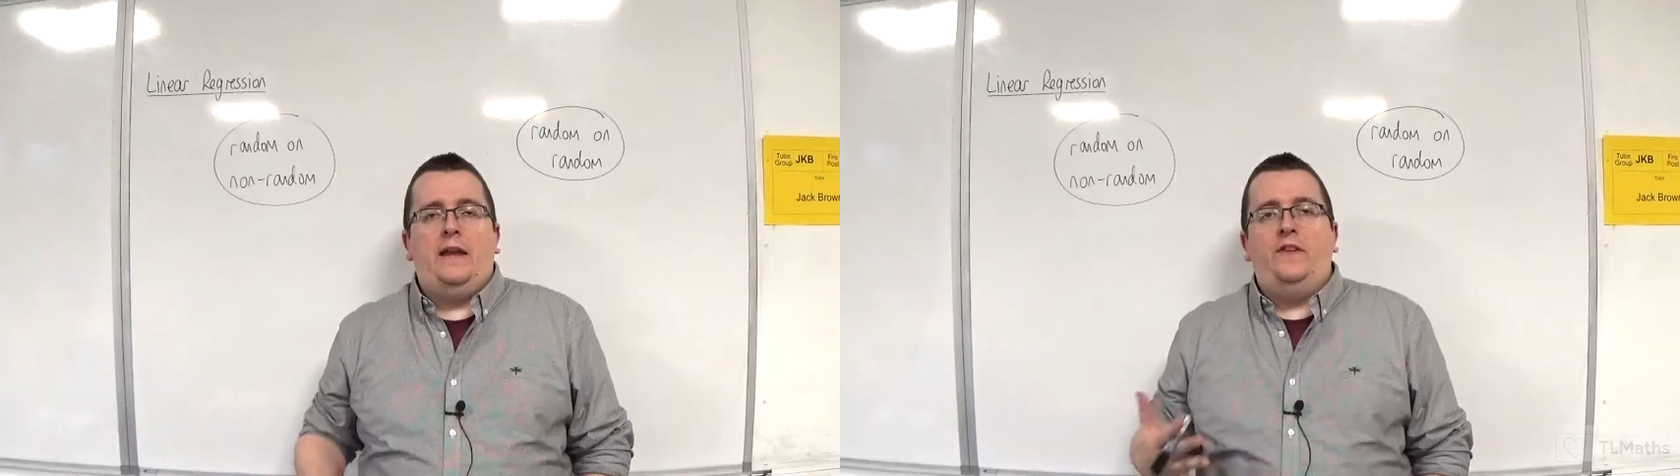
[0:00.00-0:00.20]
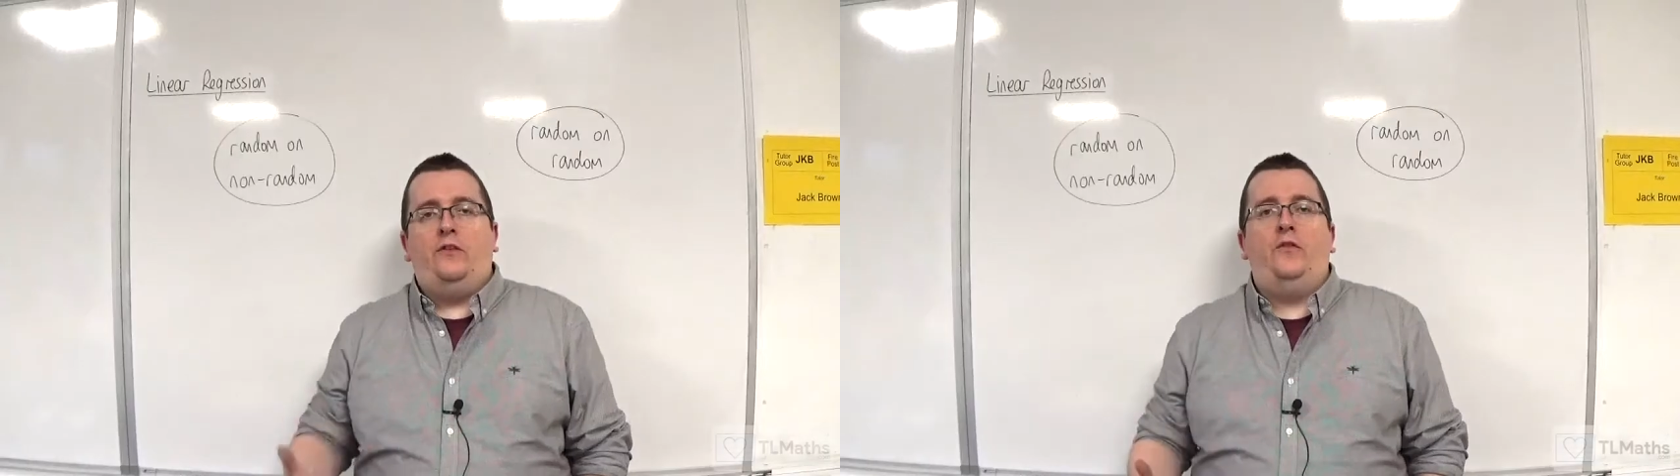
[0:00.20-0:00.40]

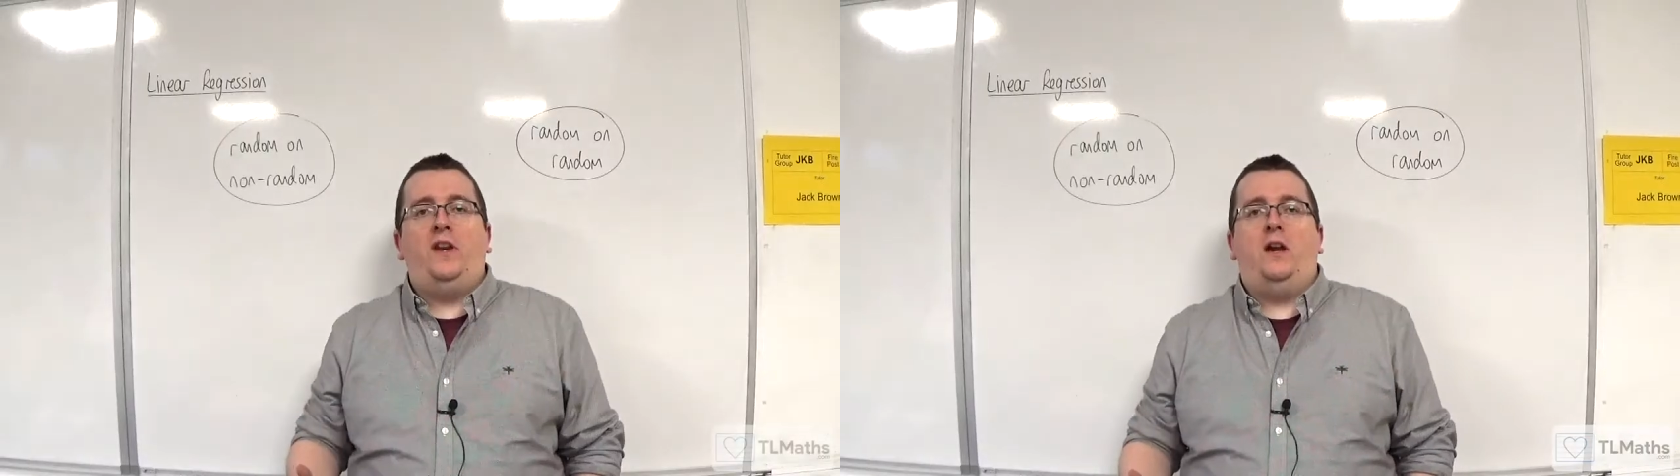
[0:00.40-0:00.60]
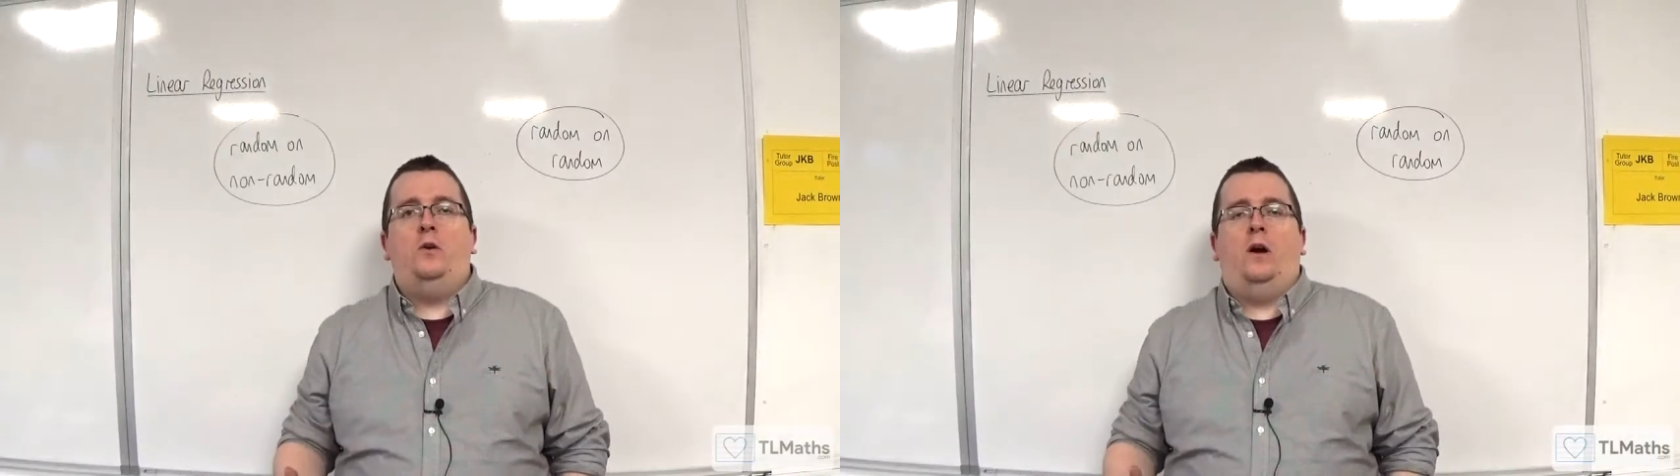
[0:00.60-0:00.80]
In this
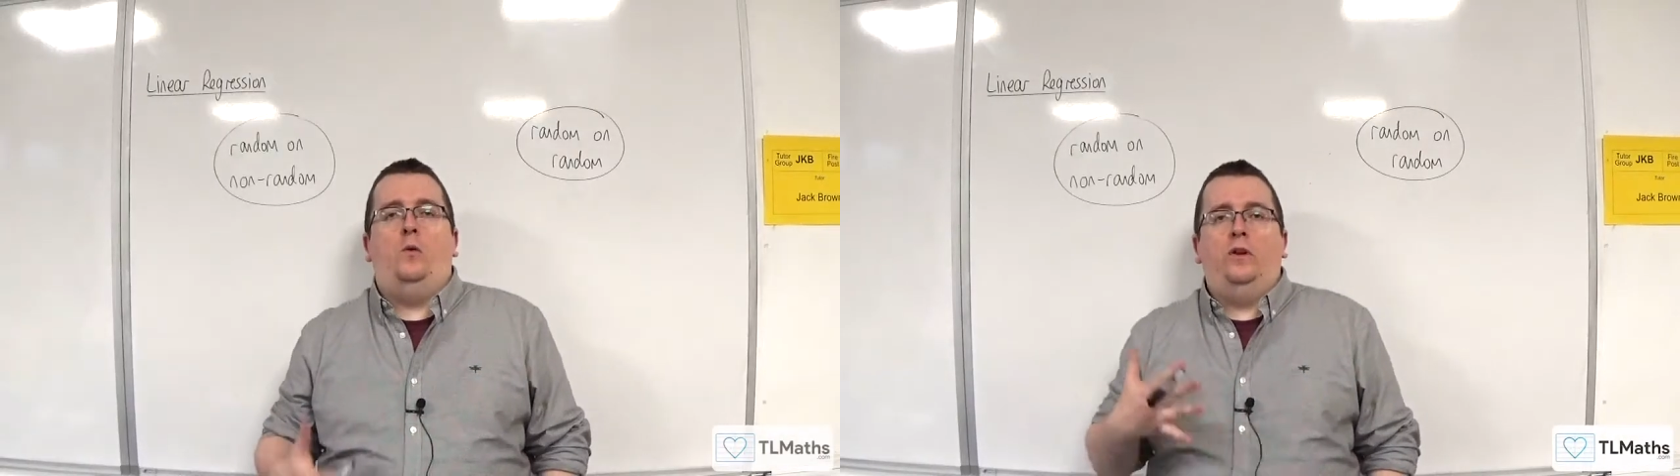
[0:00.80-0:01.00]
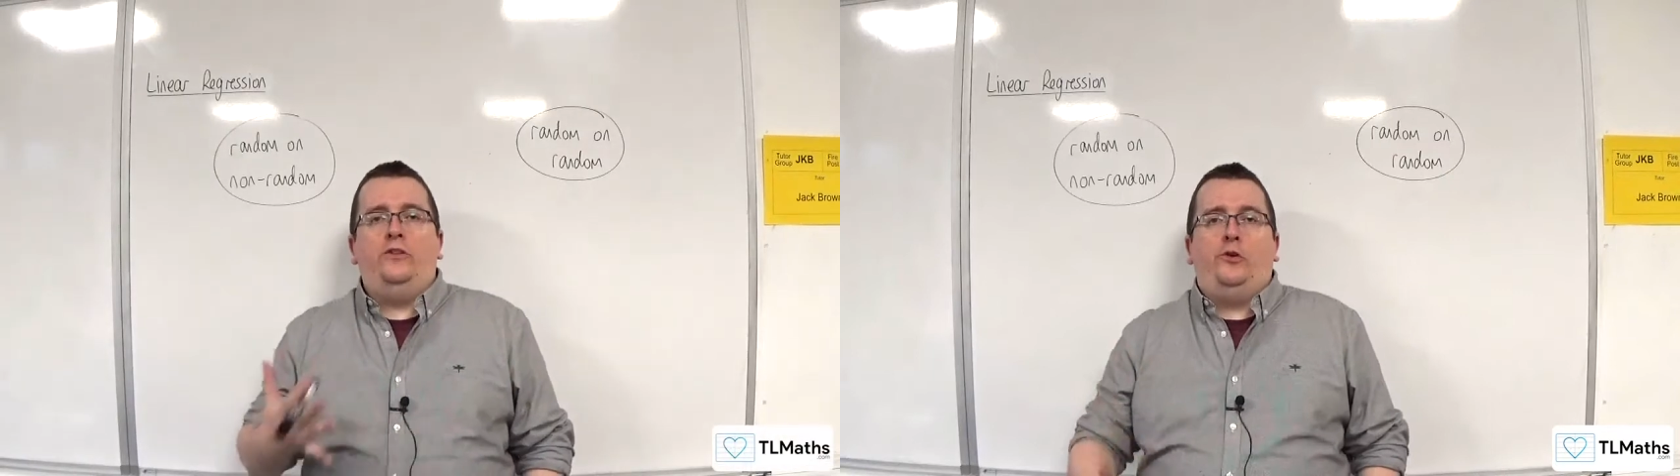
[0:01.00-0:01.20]
video, I
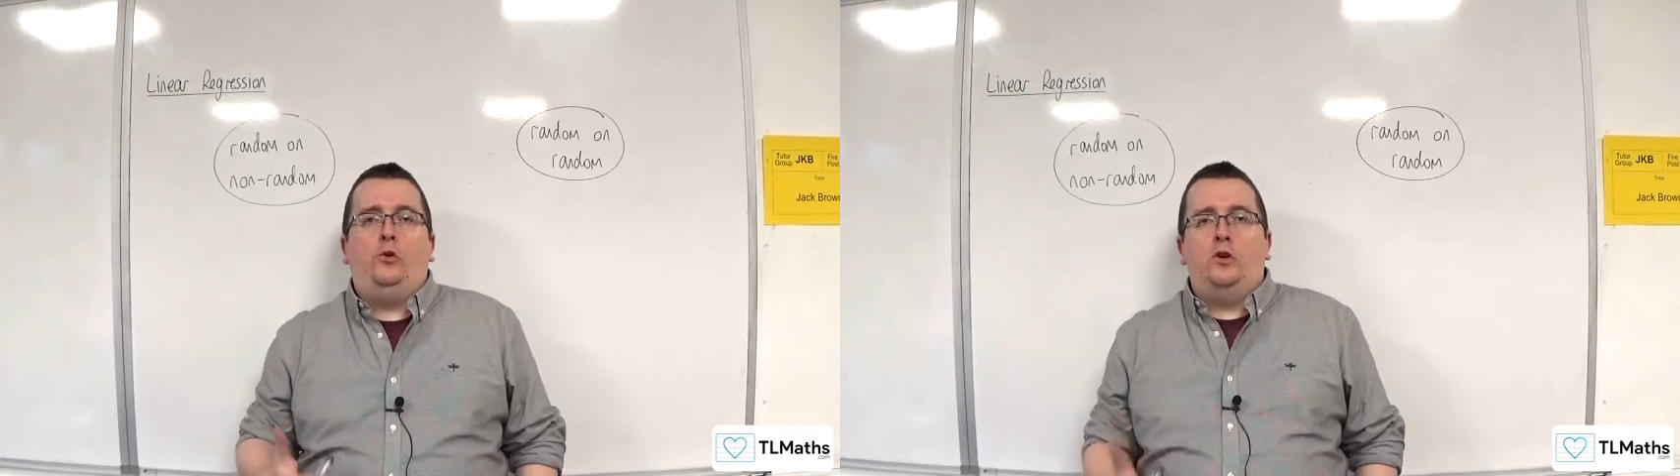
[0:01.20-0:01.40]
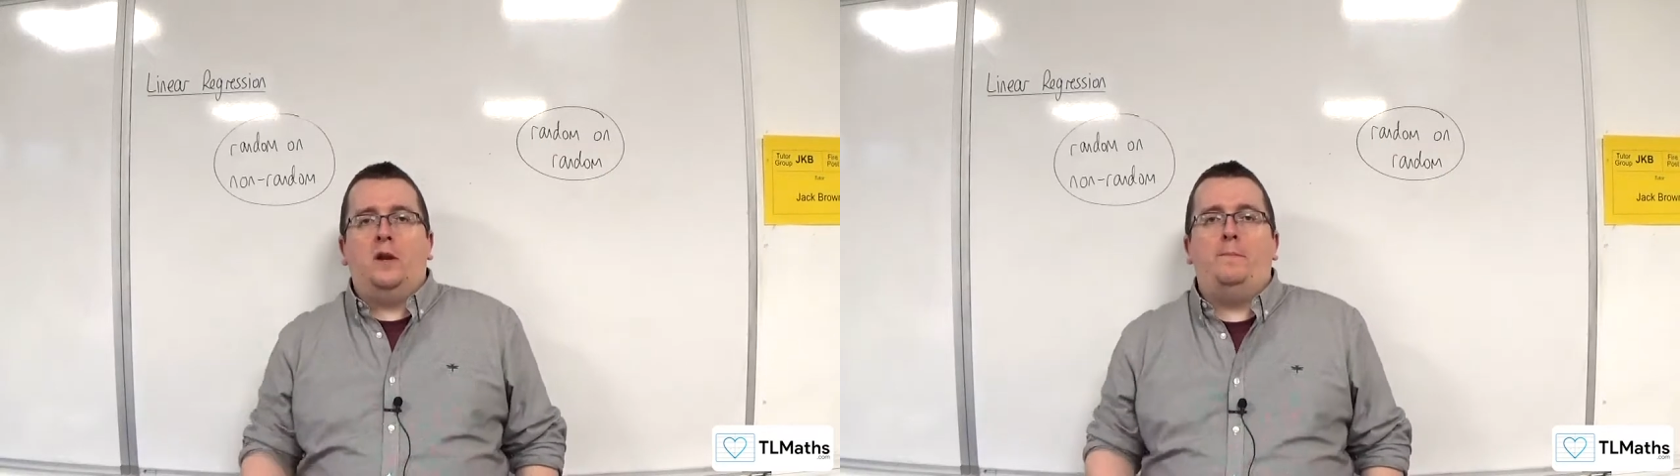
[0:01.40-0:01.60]
want to
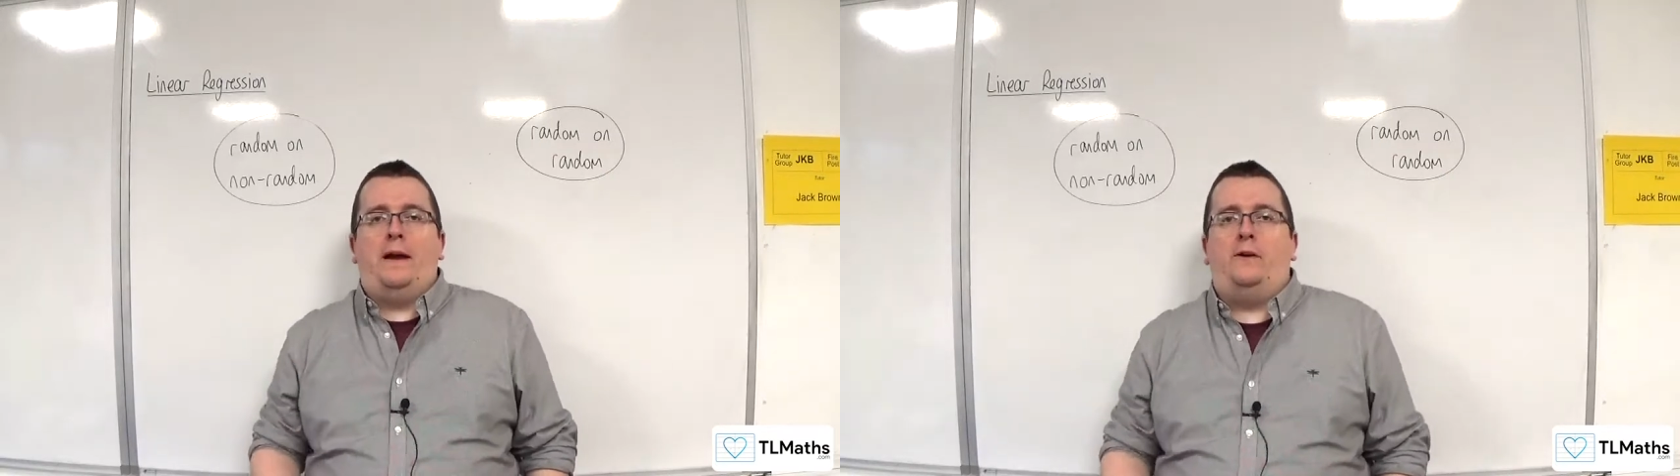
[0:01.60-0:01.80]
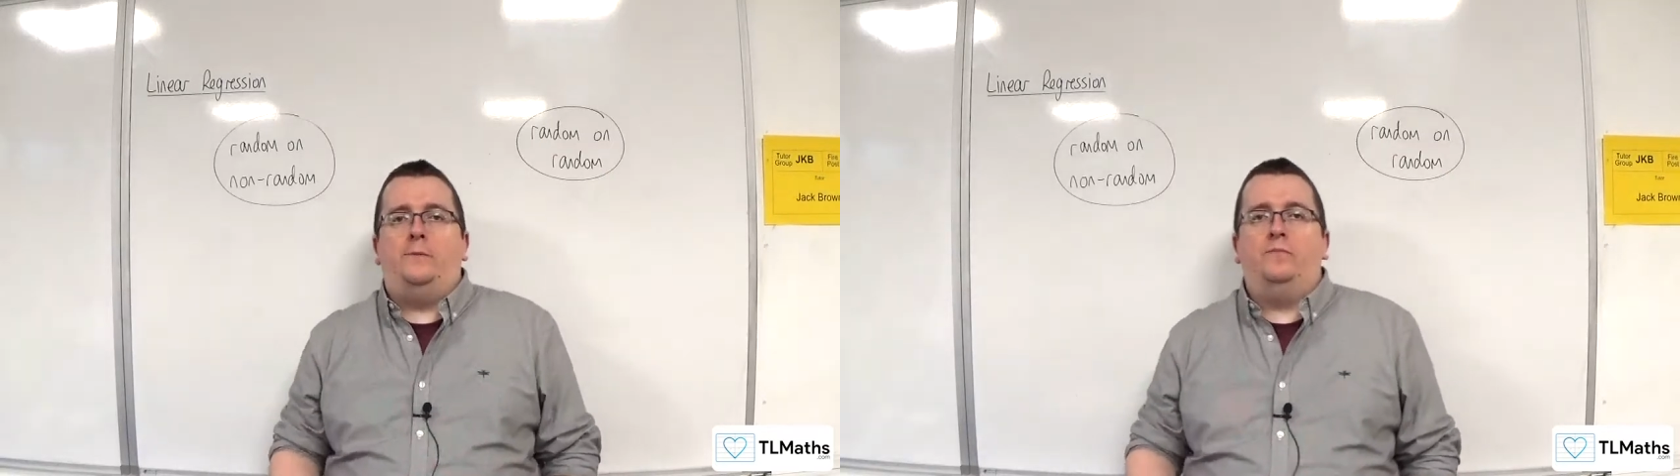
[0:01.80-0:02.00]
talk
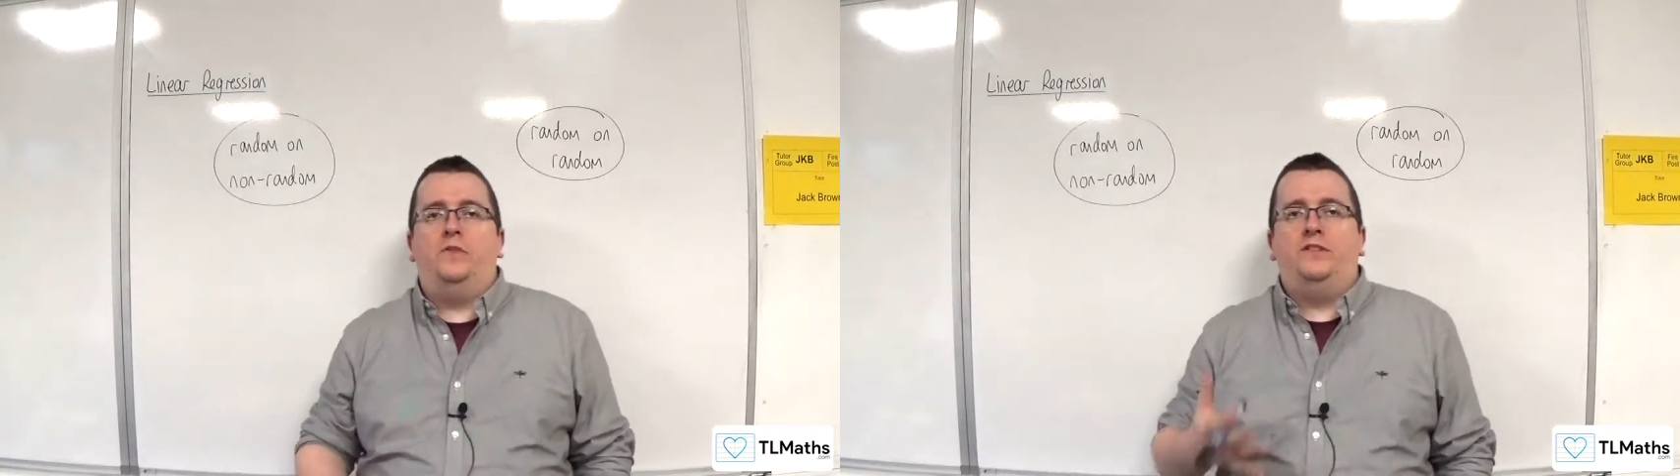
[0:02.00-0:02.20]
about